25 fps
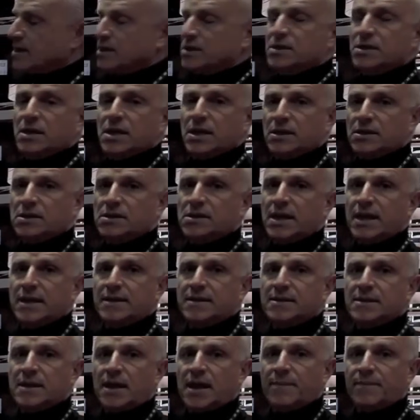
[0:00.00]
the way this
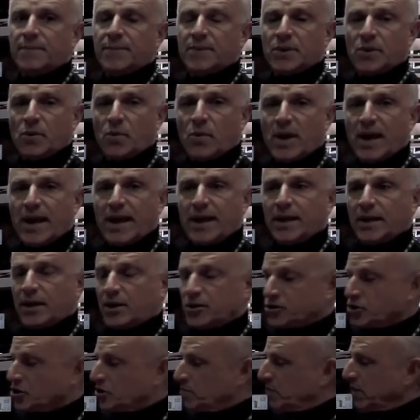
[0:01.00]
thing sets up,
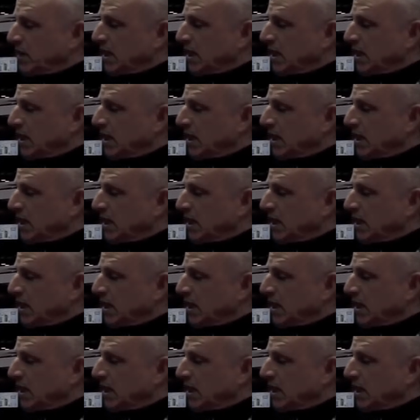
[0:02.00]
the way